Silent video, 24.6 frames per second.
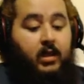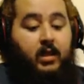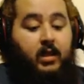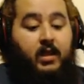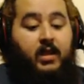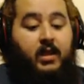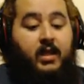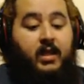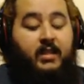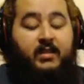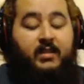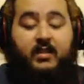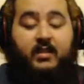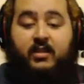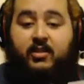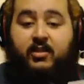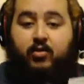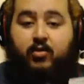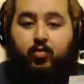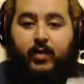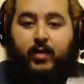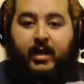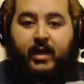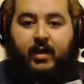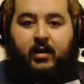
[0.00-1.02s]
This is
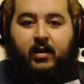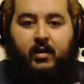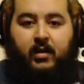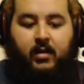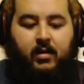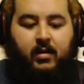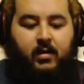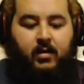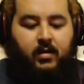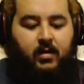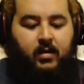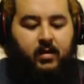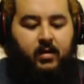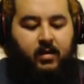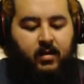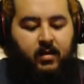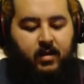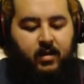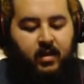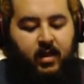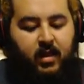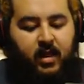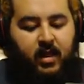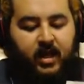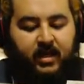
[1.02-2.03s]
sweet.
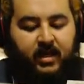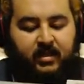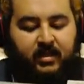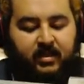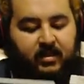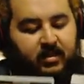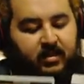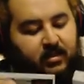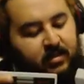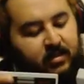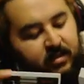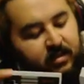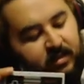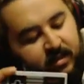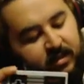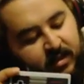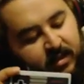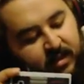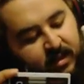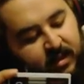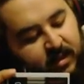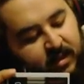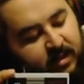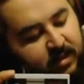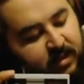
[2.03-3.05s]
This
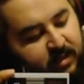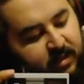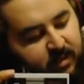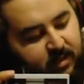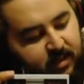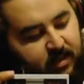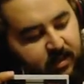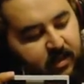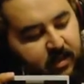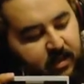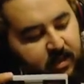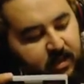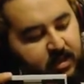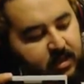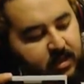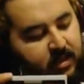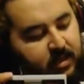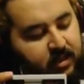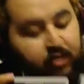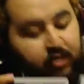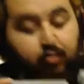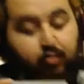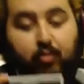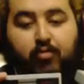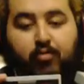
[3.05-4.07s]

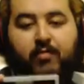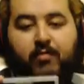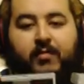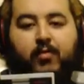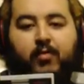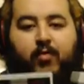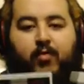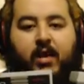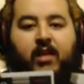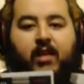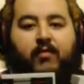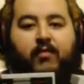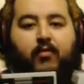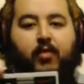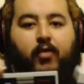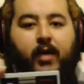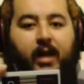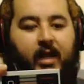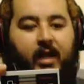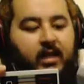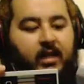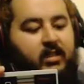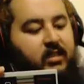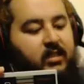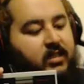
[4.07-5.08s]
is what we've been waiting for, and
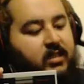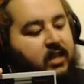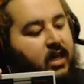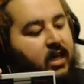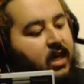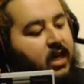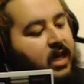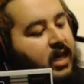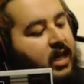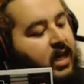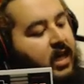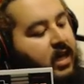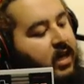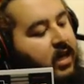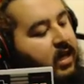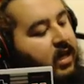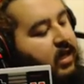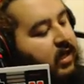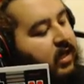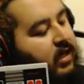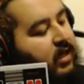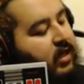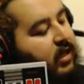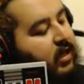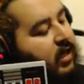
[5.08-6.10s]
it's
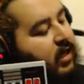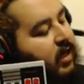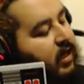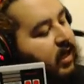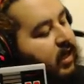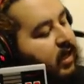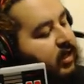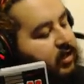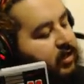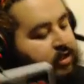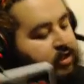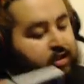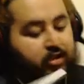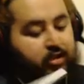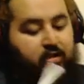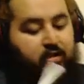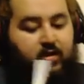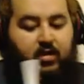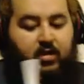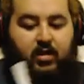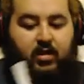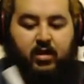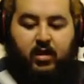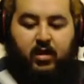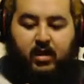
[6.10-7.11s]
just
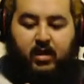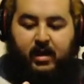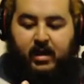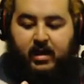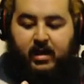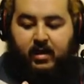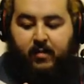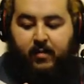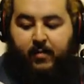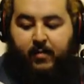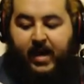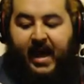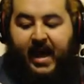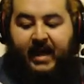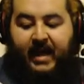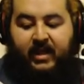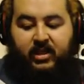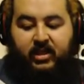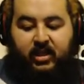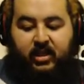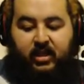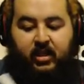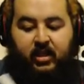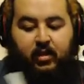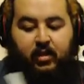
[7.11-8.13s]
the
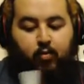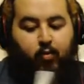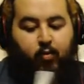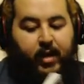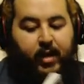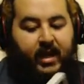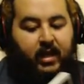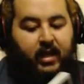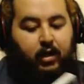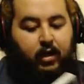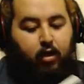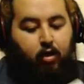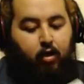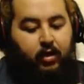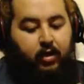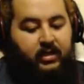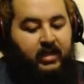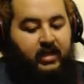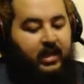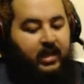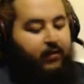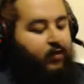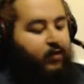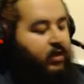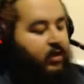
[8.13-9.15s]
packaging and the way it looks and
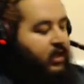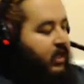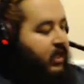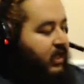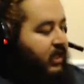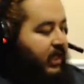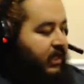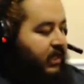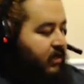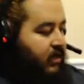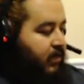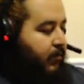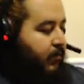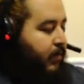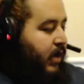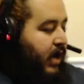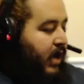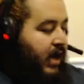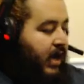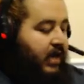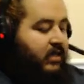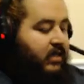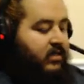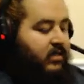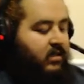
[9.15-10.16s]
everything, like the
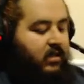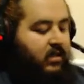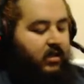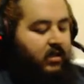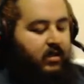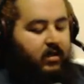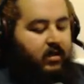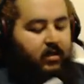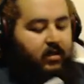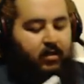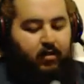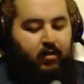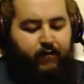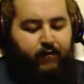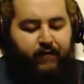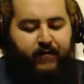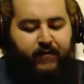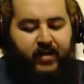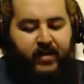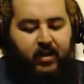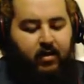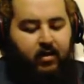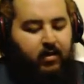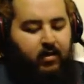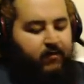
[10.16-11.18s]
box, the
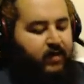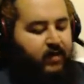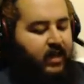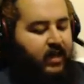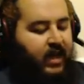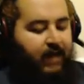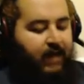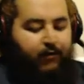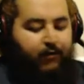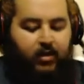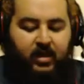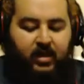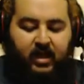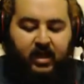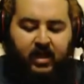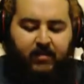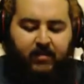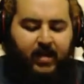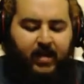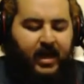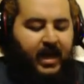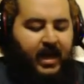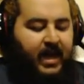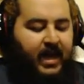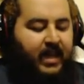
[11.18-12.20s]
feel of it, everything in my
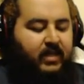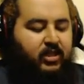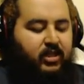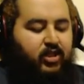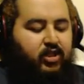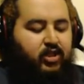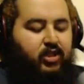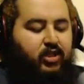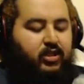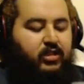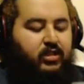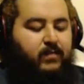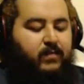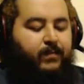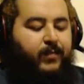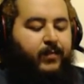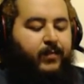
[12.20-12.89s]
hands is just,